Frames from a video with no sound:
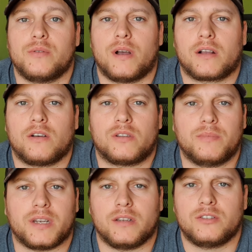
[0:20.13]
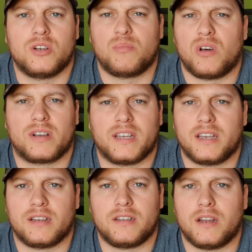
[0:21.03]
I got them in a job lot
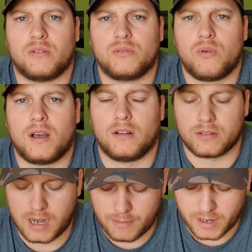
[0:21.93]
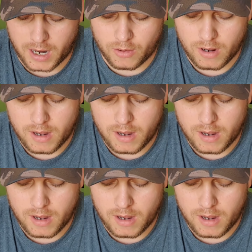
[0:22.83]
gear, quite a long time ago,